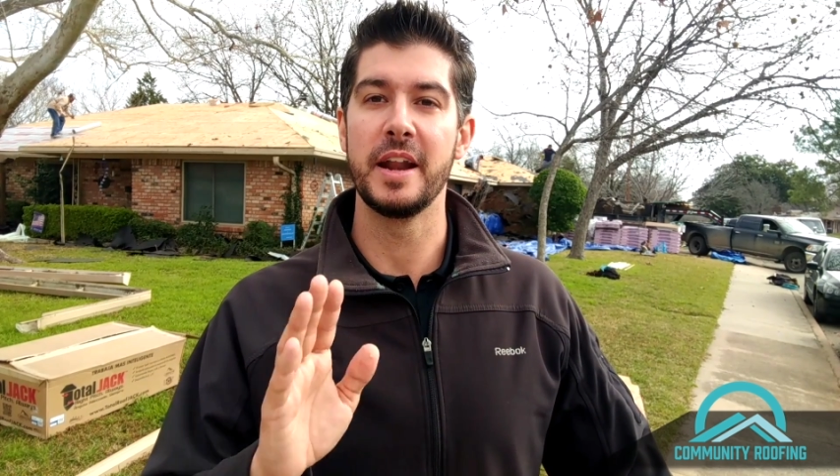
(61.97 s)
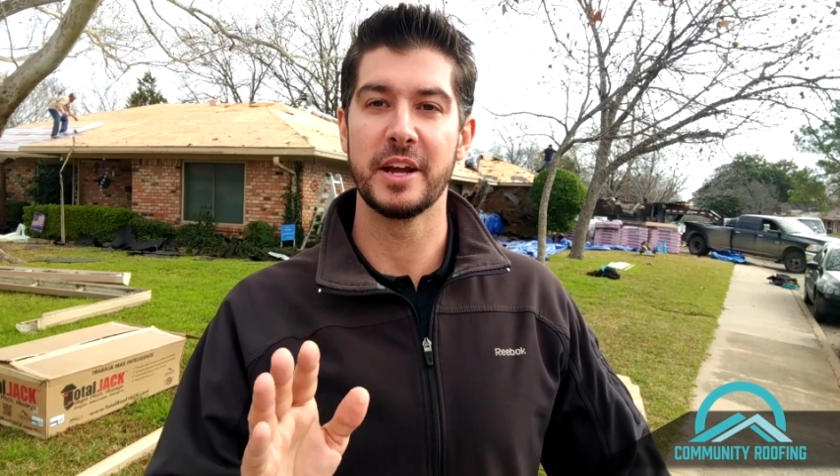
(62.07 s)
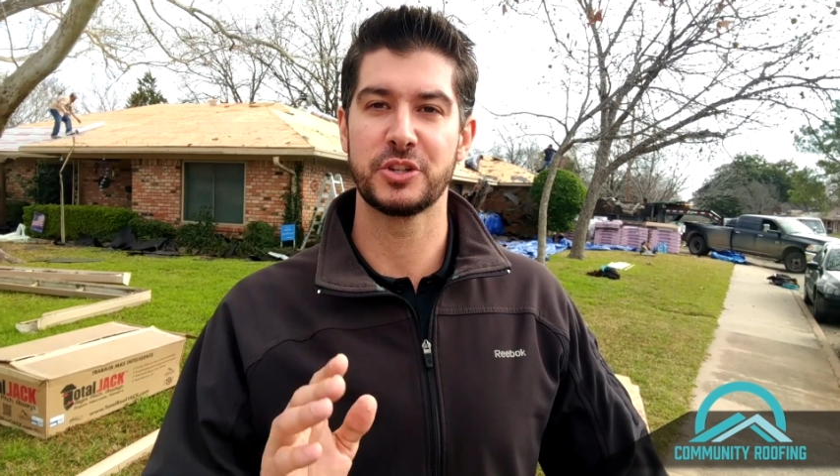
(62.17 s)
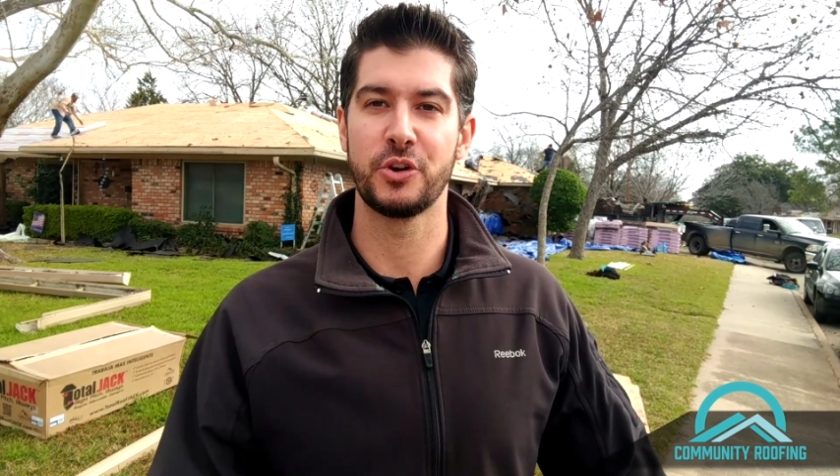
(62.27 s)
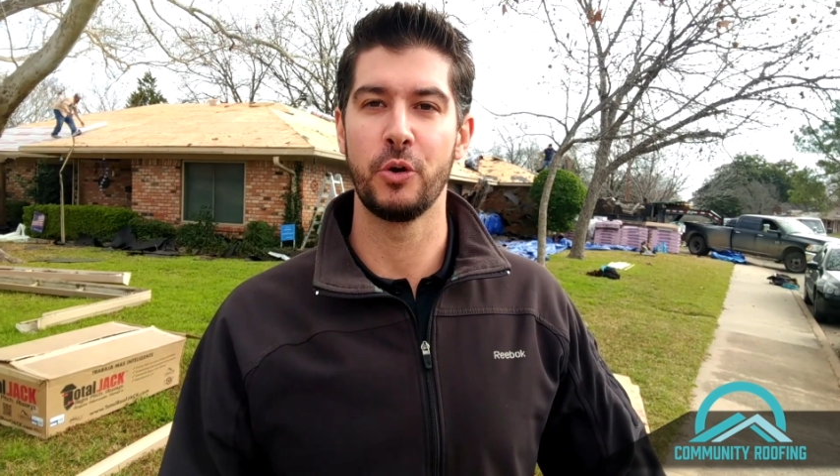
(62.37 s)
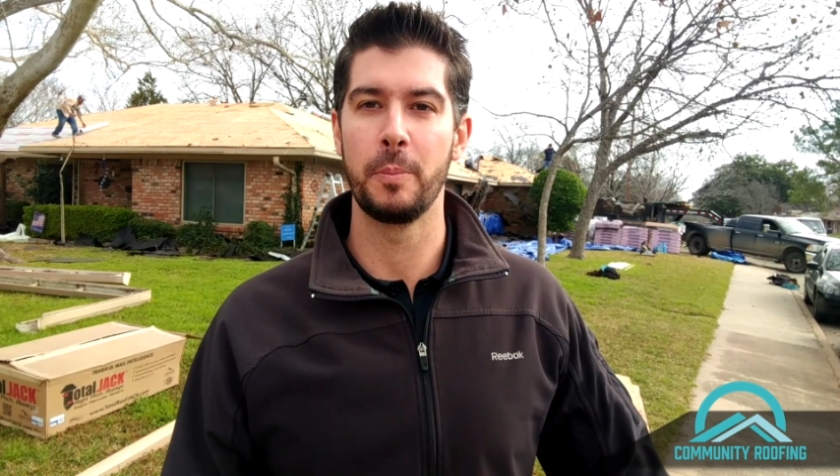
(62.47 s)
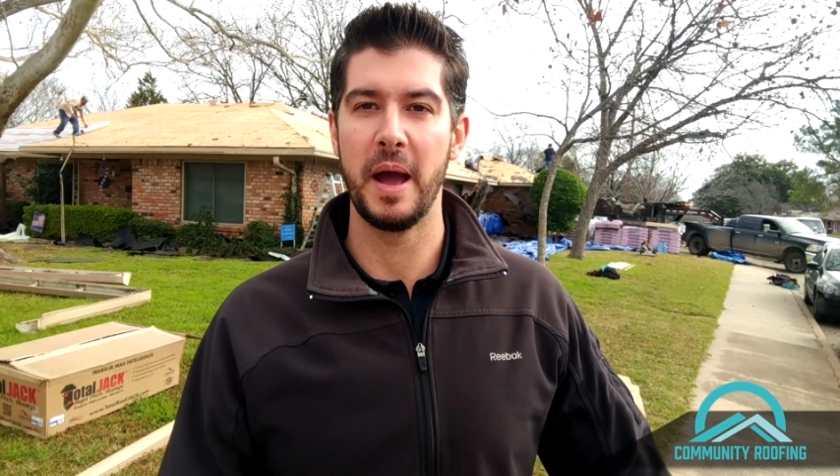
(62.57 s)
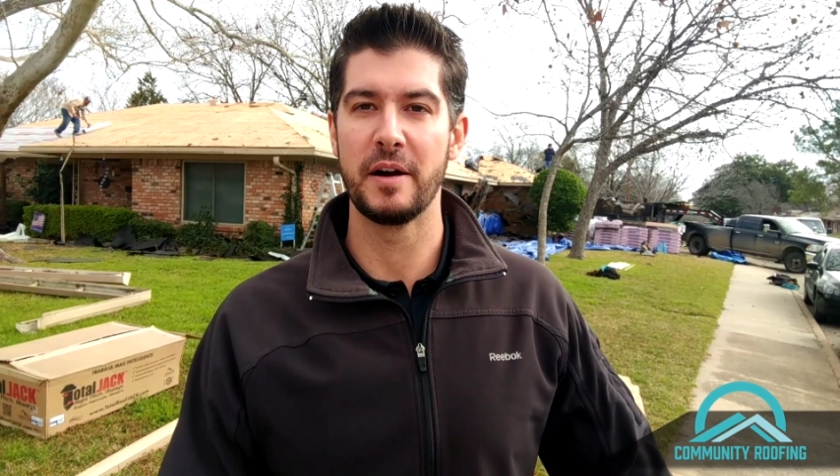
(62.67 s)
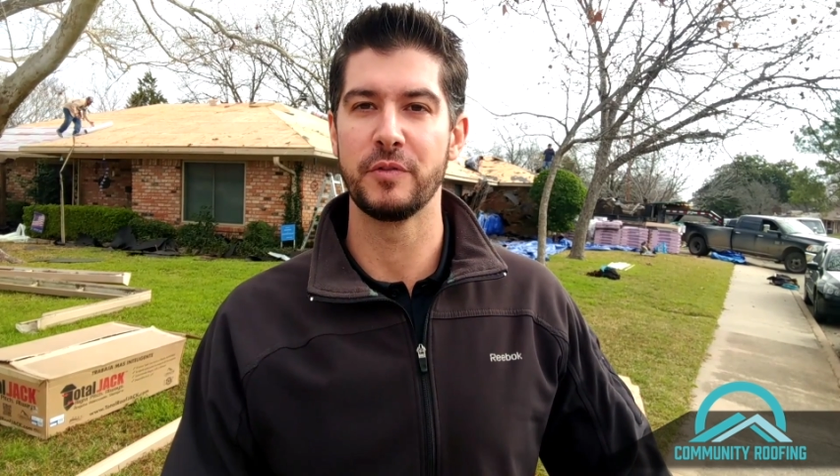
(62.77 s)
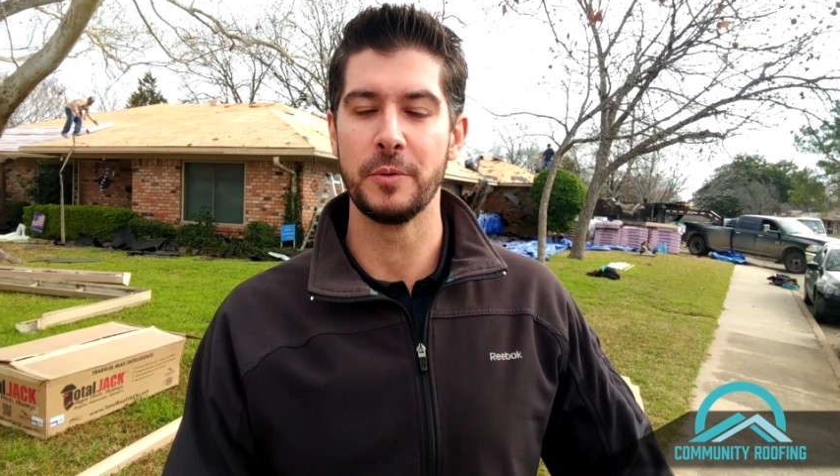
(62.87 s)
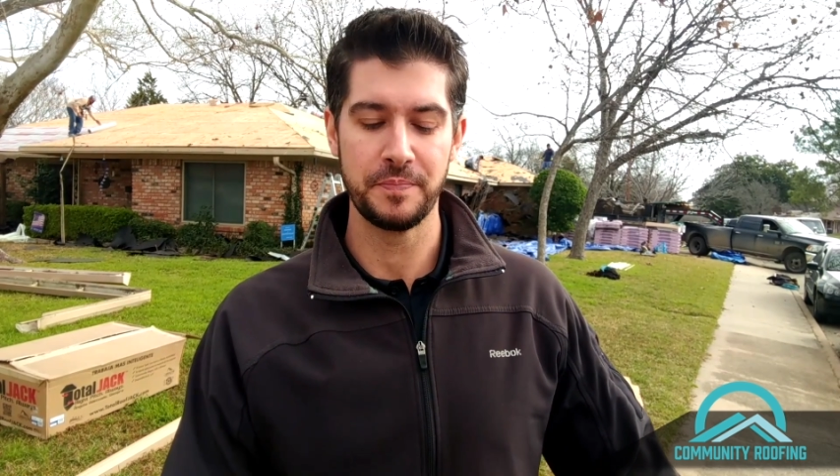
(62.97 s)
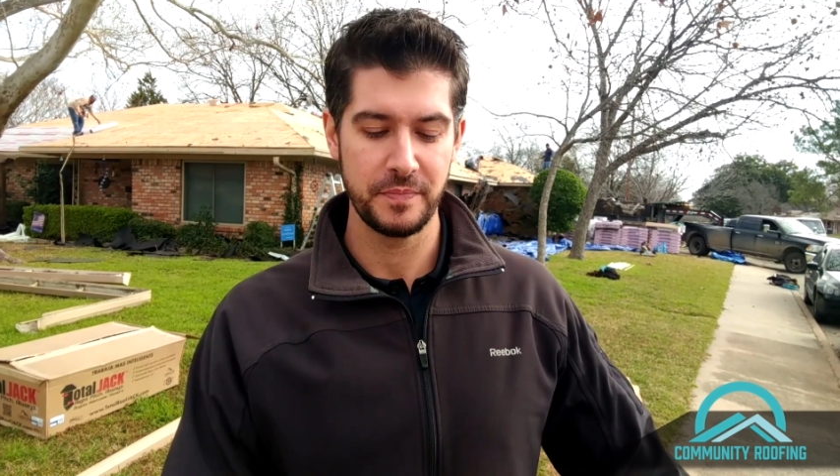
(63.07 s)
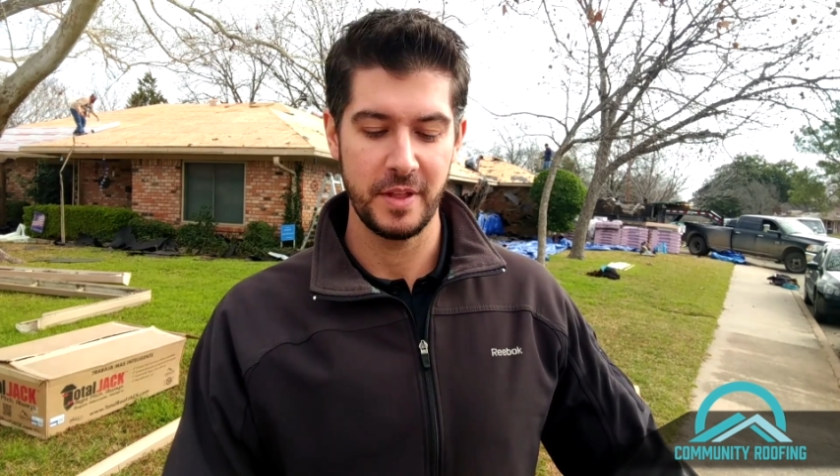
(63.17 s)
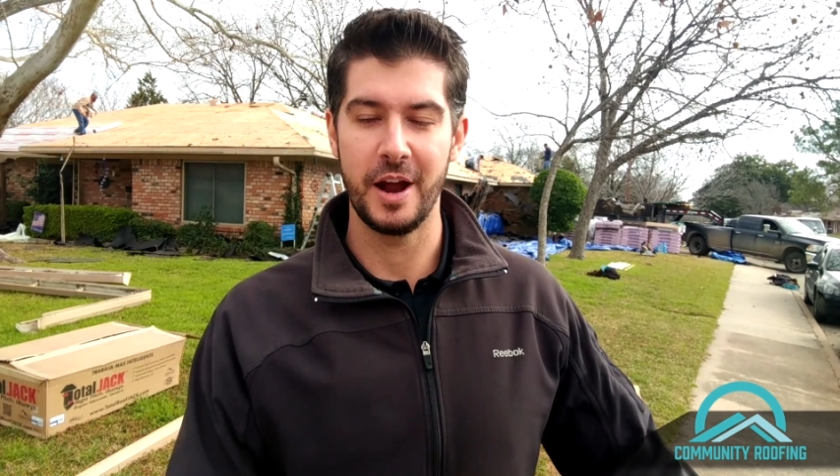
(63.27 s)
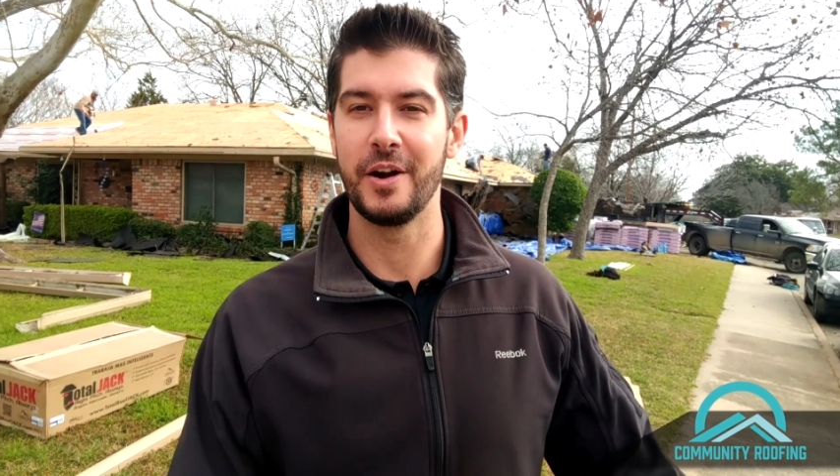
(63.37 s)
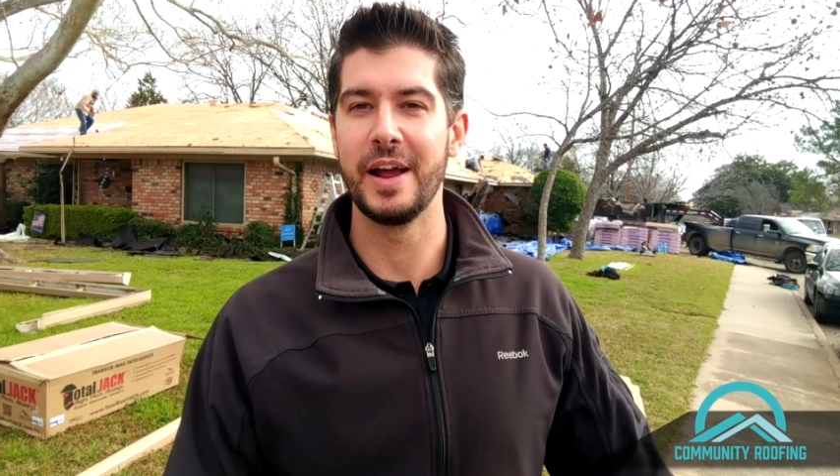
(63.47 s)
an external baffle.